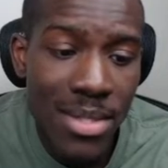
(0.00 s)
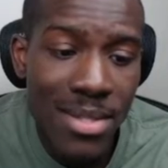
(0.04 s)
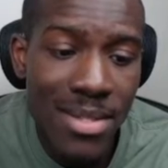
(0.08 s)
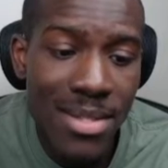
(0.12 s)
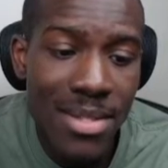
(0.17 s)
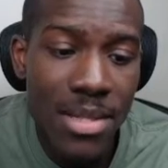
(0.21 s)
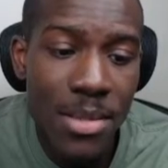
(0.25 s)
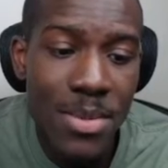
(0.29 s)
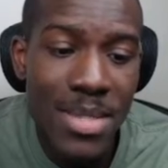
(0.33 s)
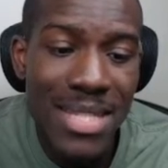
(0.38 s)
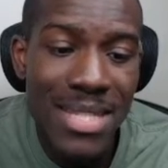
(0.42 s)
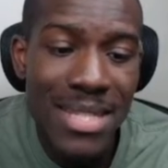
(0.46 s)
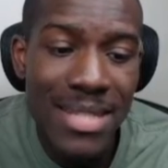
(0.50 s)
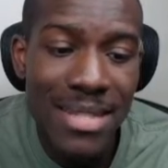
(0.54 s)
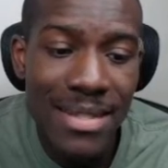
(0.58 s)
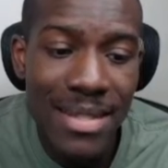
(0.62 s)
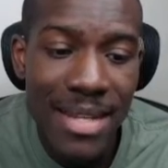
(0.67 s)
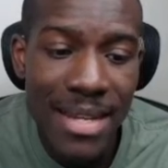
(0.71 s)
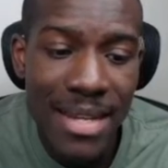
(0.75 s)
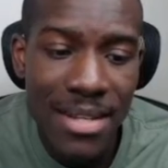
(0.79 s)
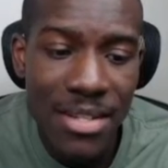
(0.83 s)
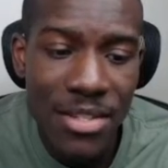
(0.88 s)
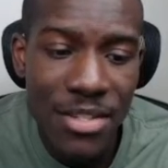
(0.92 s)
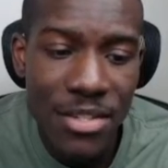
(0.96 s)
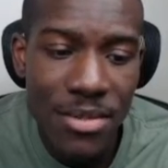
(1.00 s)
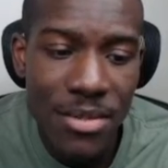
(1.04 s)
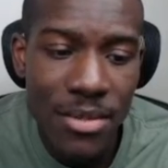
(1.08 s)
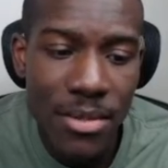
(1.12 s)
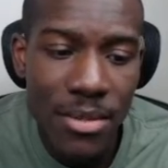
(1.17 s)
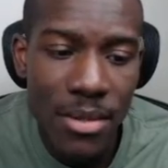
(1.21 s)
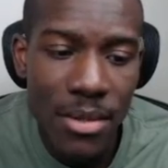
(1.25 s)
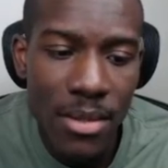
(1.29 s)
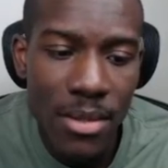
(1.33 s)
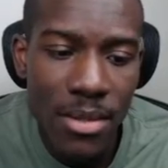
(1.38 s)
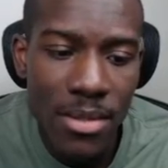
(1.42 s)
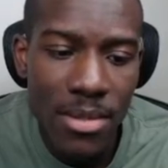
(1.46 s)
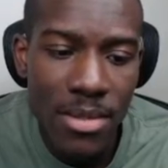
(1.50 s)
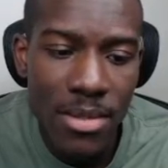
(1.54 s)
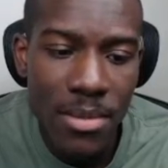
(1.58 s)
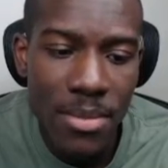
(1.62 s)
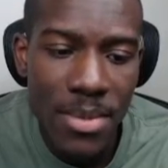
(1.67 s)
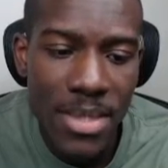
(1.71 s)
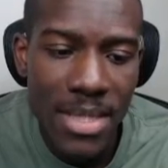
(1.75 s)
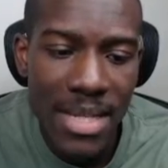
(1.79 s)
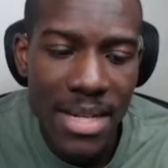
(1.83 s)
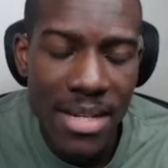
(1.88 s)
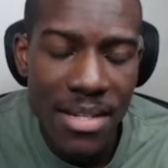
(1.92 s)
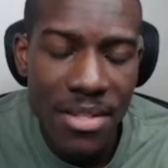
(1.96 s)

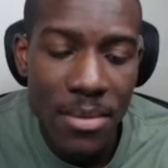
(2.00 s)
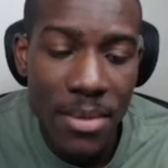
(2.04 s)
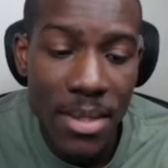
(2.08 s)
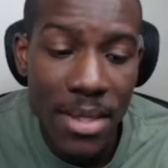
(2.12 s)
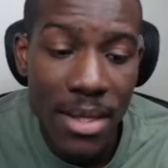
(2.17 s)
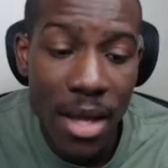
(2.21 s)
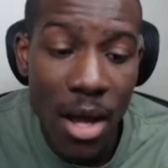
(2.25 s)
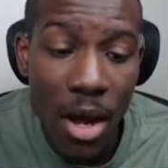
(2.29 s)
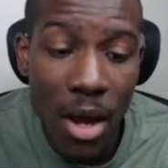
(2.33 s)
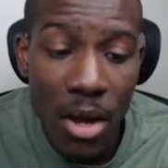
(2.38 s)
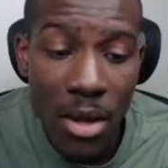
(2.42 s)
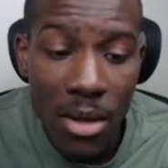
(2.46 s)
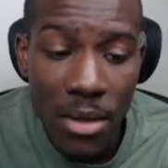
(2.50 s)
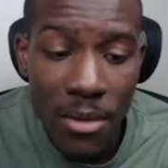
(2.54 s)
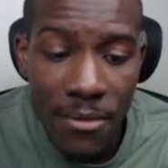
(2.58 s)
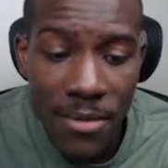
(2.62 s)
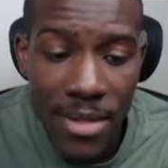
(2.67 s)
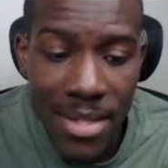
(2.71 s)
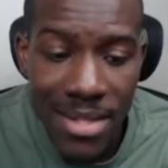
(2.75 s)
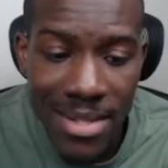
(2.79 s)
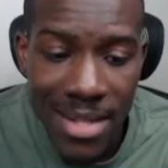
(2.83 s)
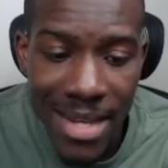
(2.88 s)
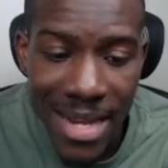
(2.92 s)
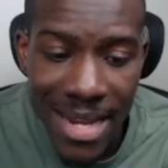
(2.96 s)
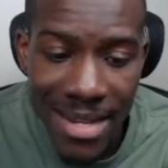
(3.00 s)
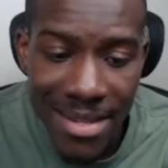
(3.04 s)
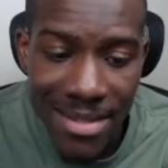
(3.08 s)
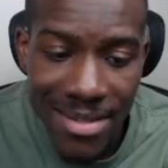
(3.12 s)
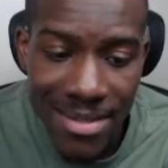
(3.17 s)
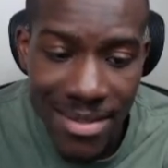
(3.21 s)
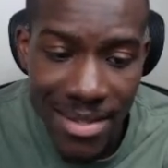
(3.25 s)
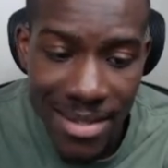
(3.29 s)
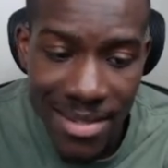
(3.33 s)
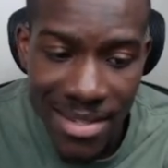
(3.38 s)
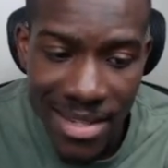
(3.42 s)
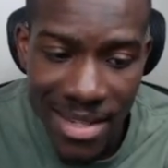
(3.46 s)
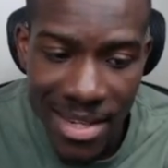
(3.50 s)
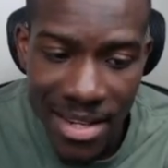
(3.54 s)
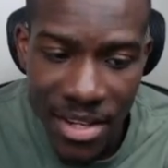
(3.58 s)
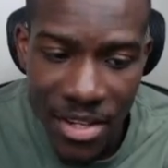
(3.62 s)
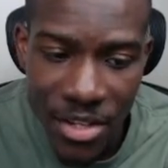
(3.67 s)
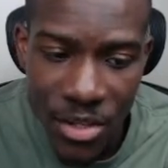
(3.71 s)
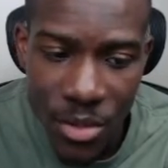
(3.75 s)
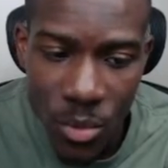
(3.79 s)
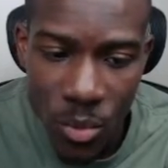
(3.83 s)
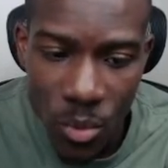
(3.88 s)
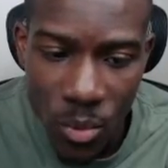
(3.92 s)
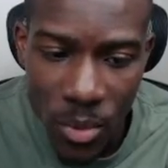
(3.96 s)
substantially all of its assets
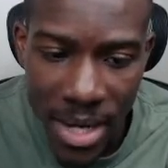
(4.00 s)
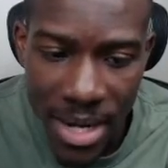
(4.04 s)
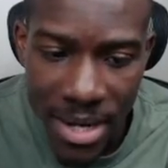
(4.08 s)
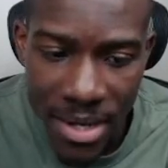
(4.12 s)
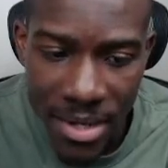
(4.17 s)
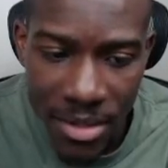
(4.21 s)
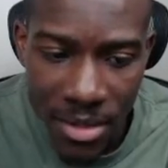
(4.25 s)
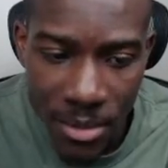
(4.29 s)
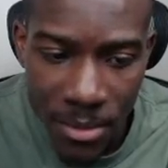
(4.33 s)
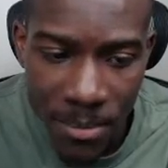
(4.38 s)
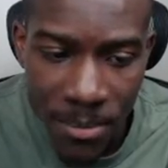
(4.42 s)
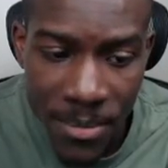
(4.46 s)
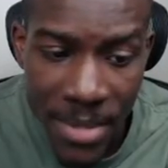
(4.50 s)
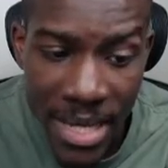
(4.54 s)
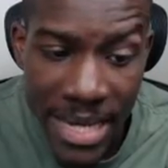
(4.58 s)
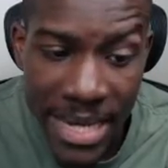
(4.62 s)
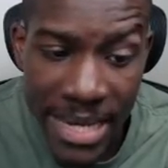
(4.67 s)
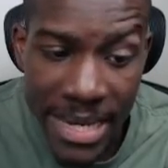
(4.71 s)
in uranium